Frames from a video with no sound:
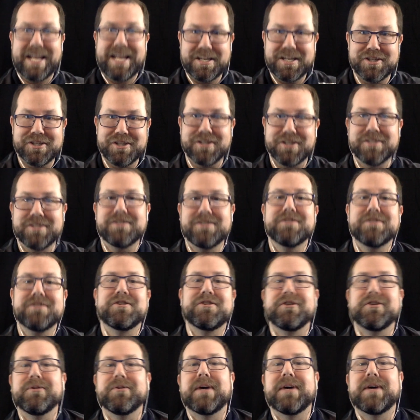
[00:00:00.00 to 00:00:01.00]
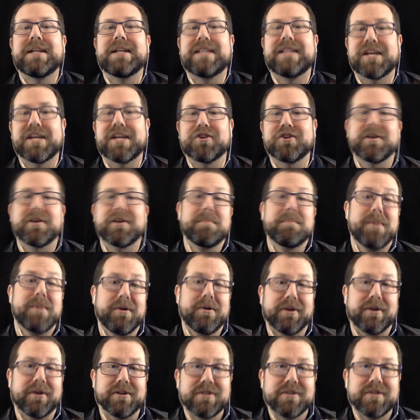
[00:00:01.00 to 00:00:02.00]
engines to electric
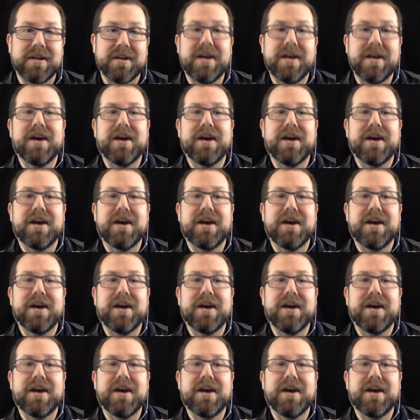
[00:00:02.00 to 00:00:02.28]
motors